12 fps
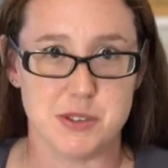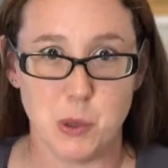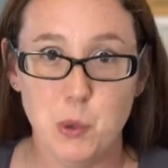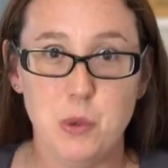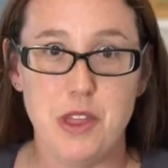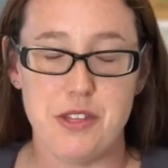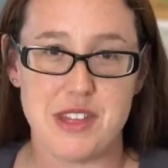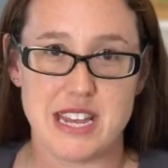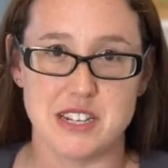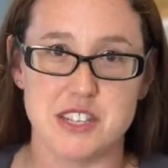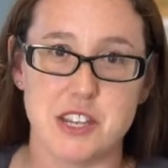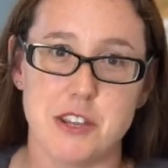All the
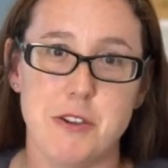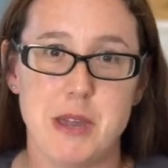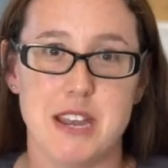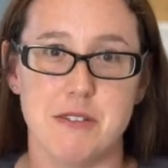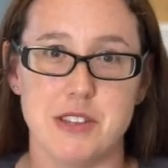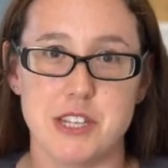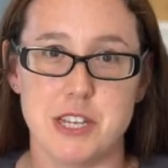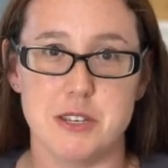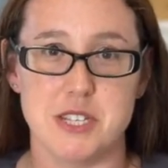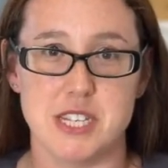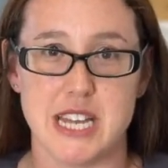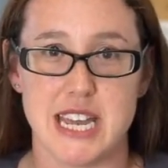things that you hear in the news
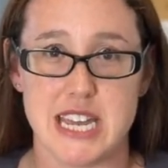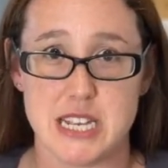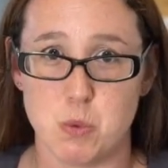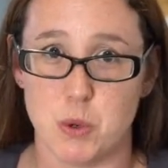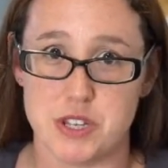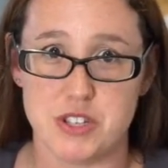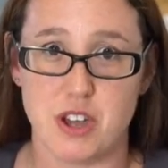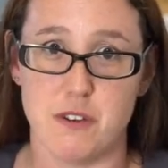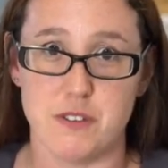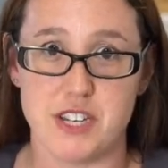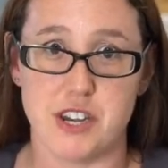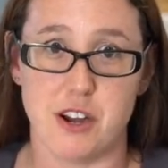today is what is
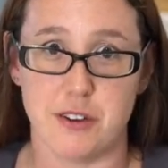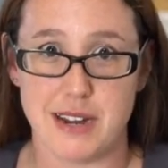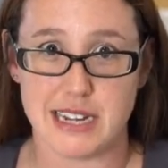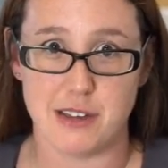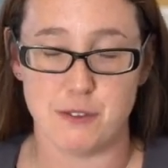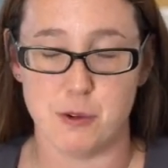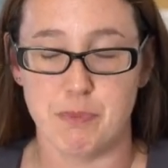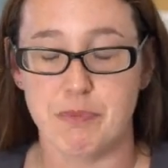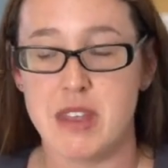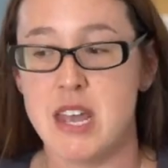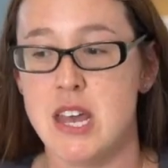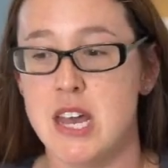covered in our A-level.
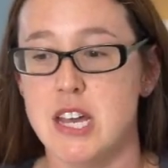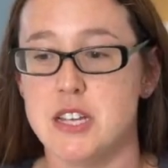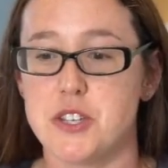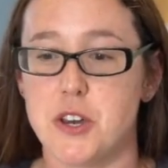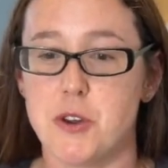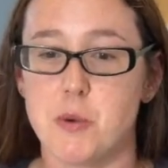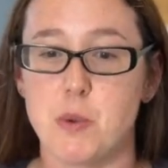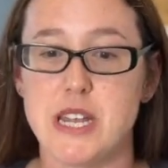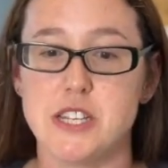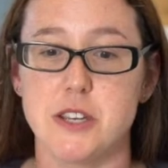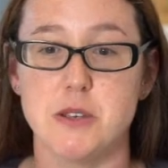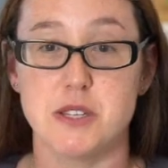So we
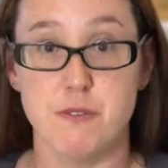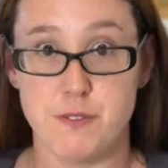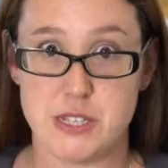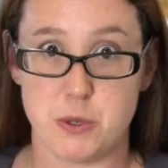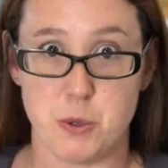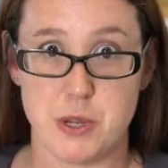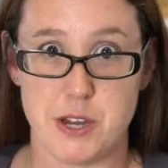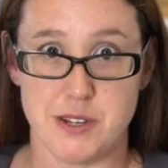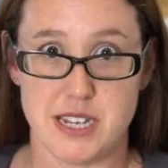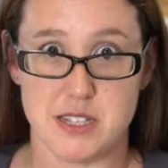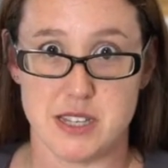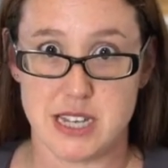do some physical
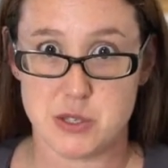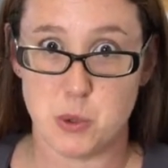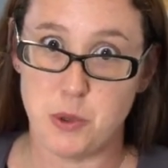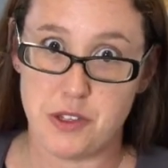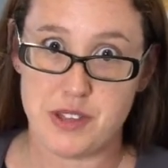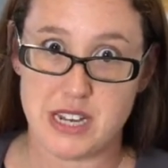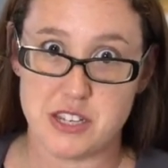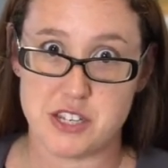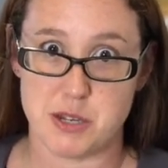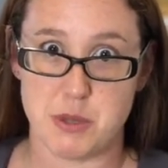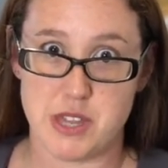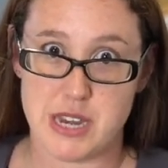units, so that's all the things to
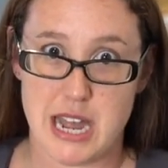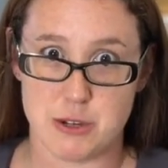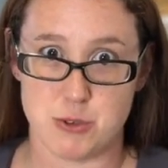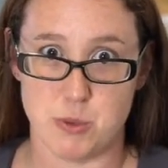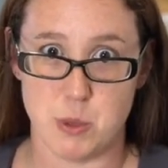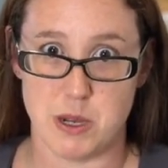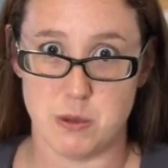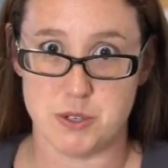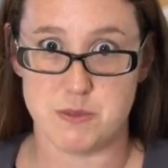do with the natural world.